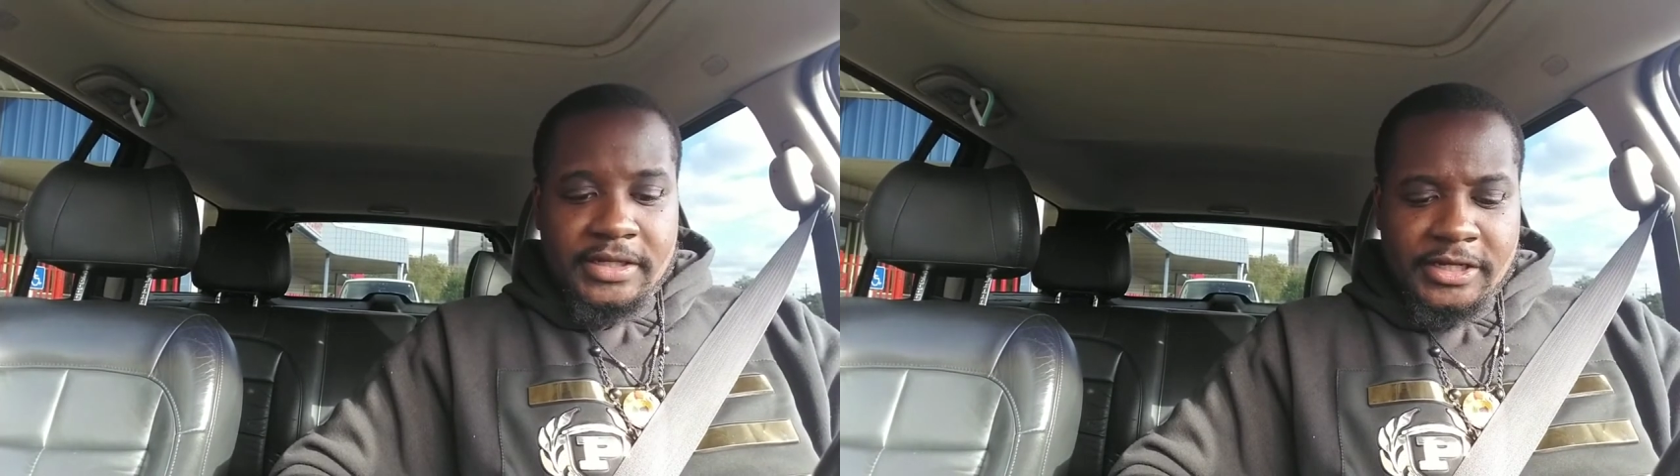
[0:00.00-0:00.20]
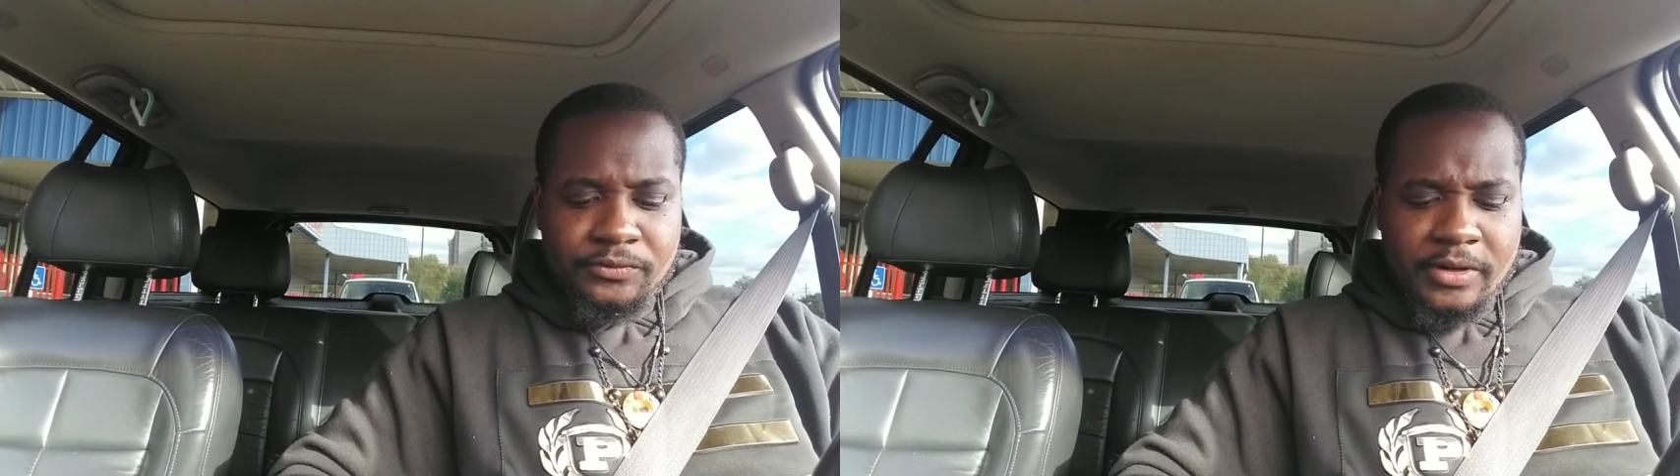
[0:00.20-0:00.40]

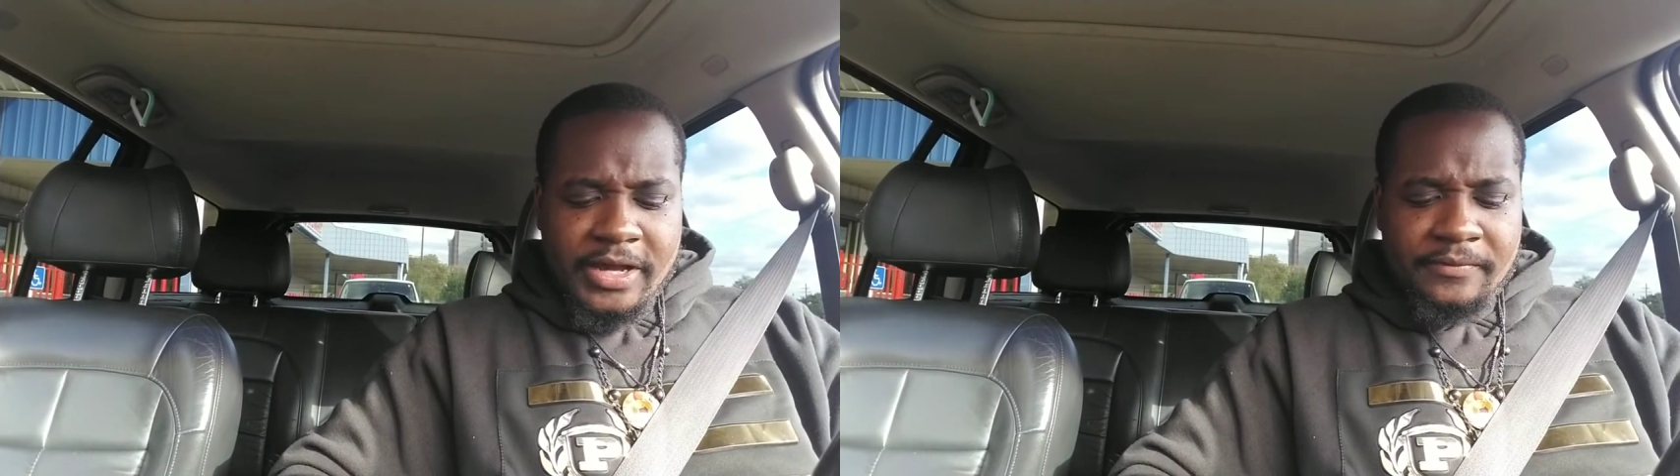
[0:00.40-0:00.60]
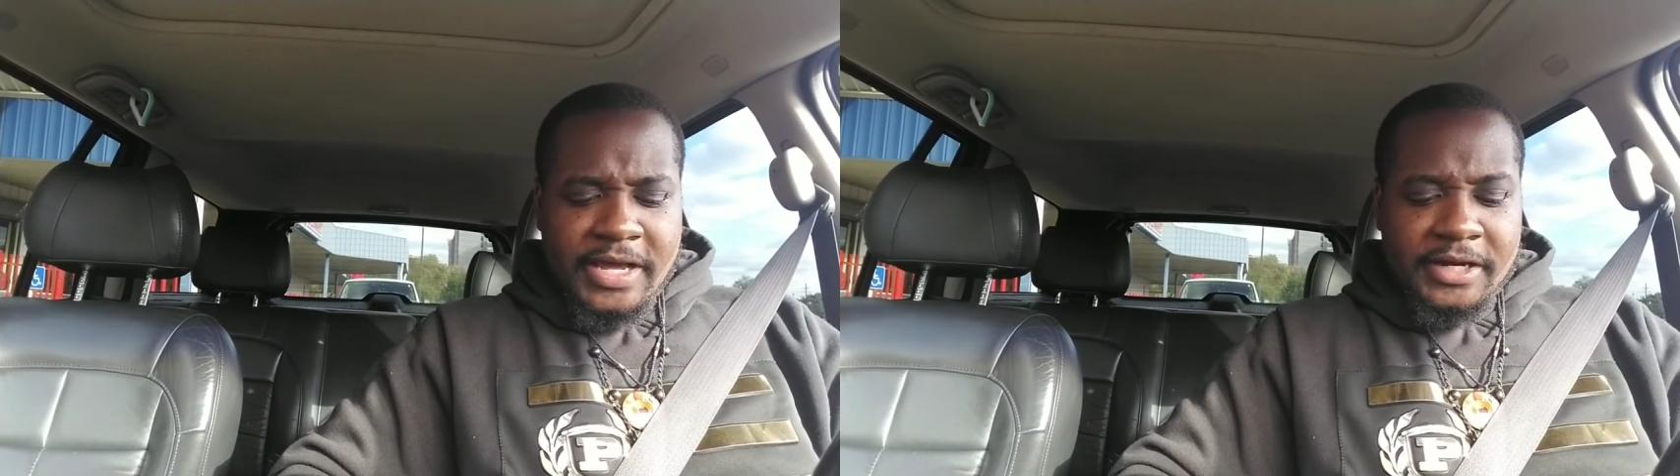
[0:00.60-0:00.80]
Israel
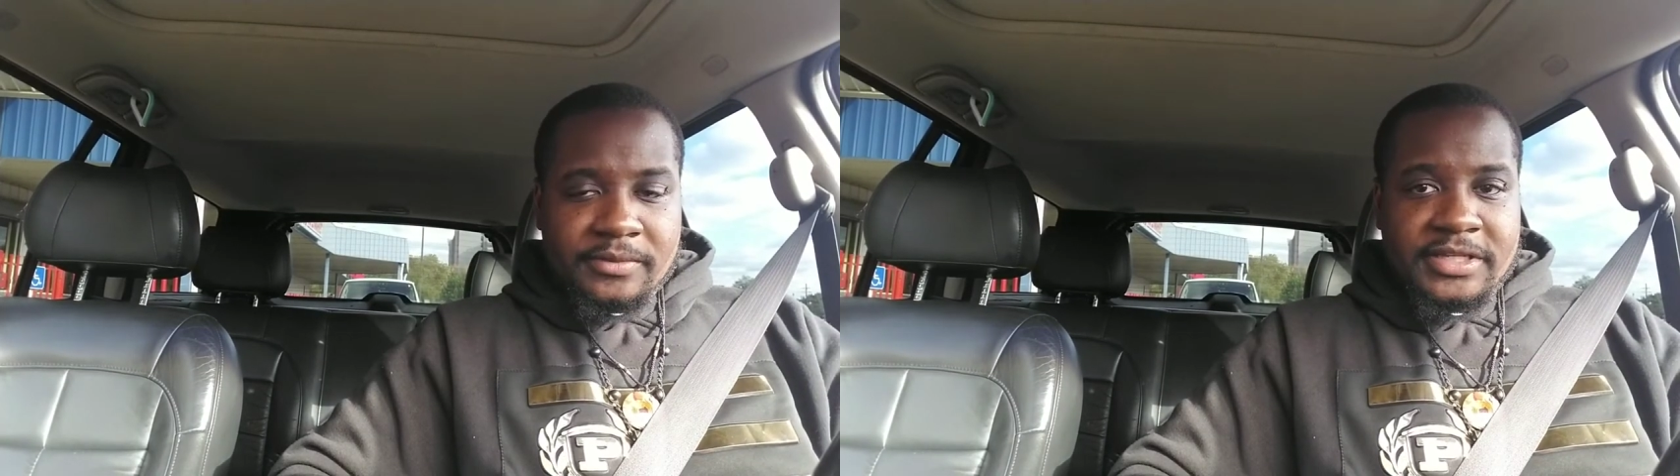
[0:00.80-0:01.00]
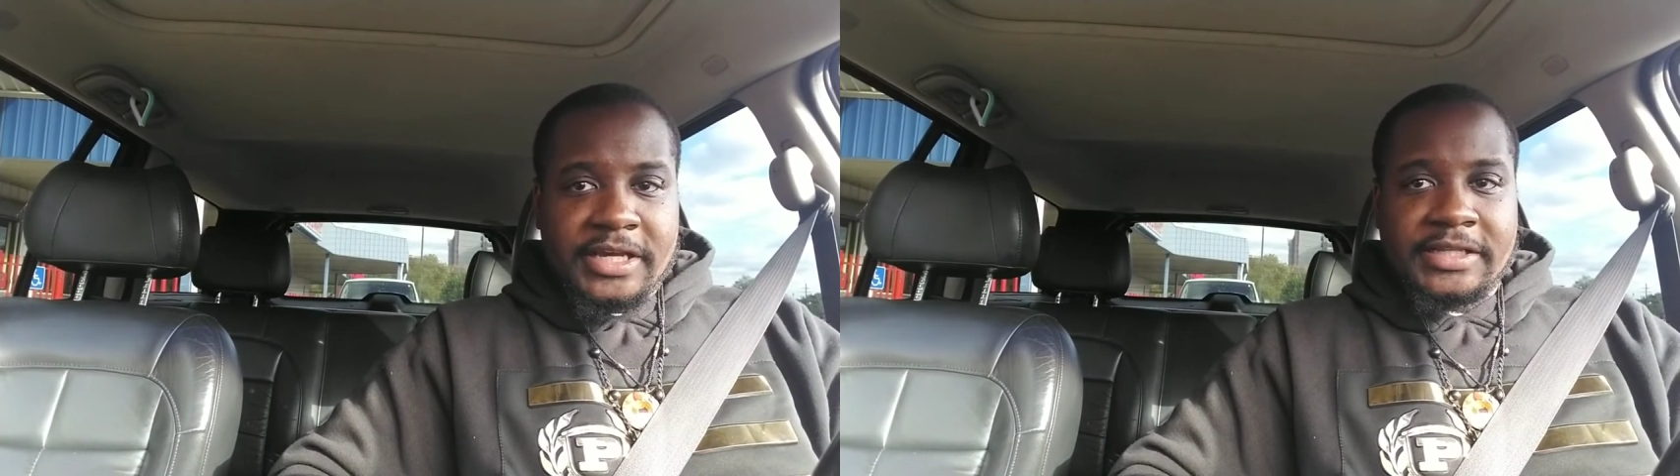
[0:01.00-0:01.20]
have not
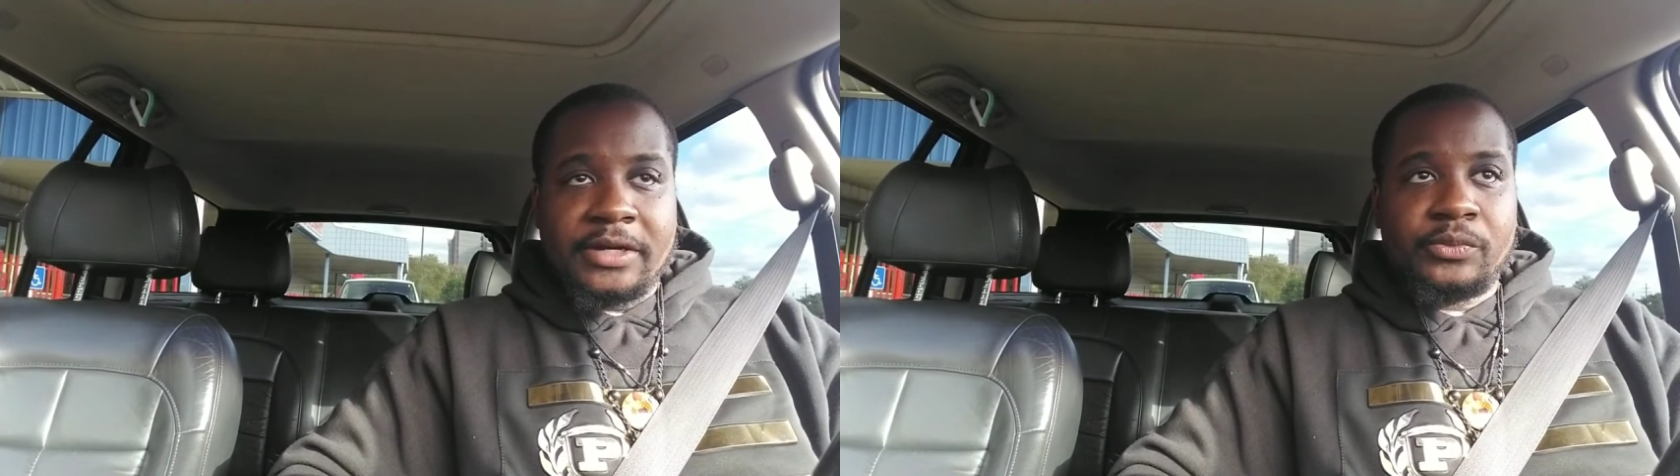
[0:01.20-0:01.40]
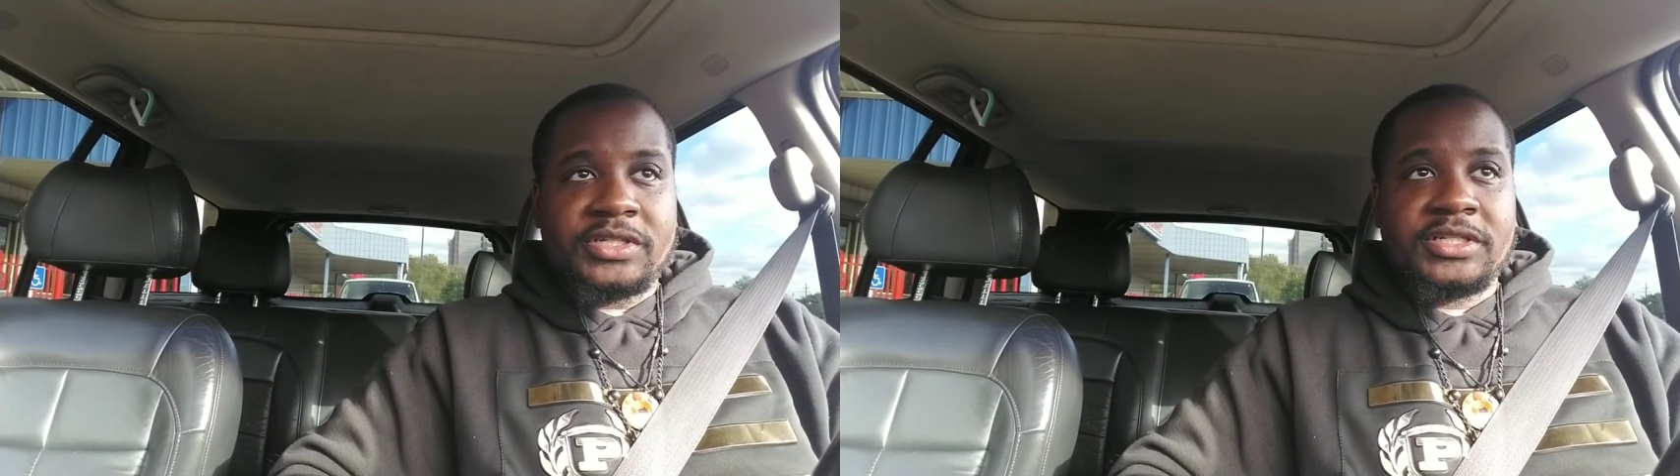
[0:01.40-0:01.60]
obtained that
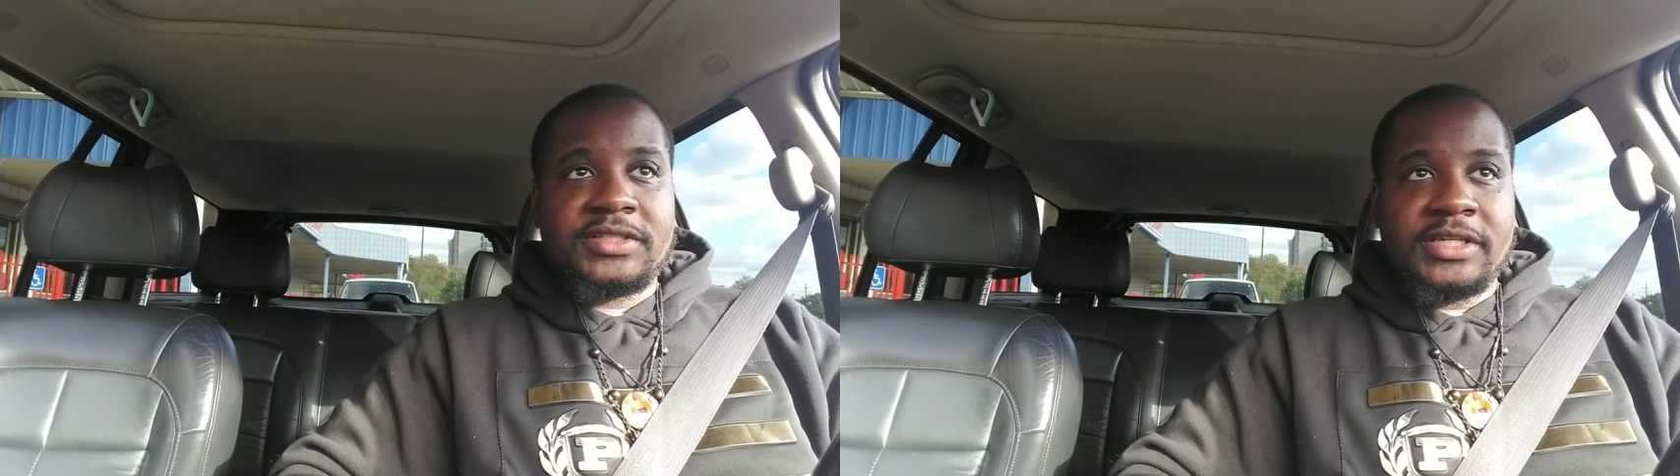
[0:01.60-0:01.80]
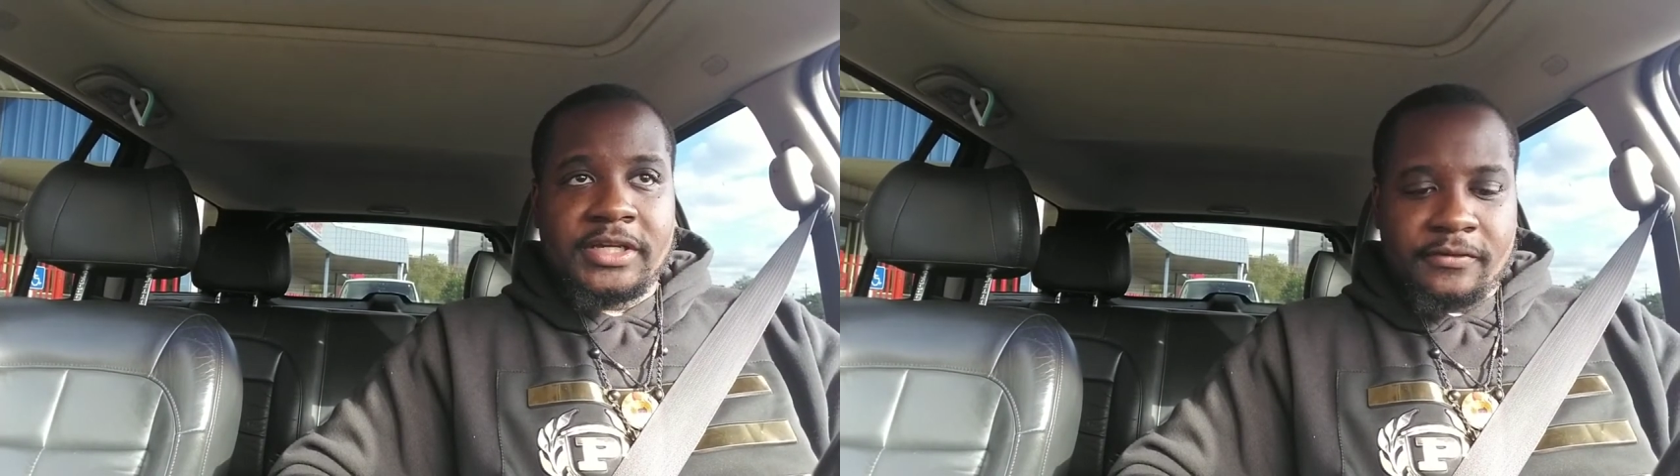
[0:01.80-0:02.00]
which he seeketh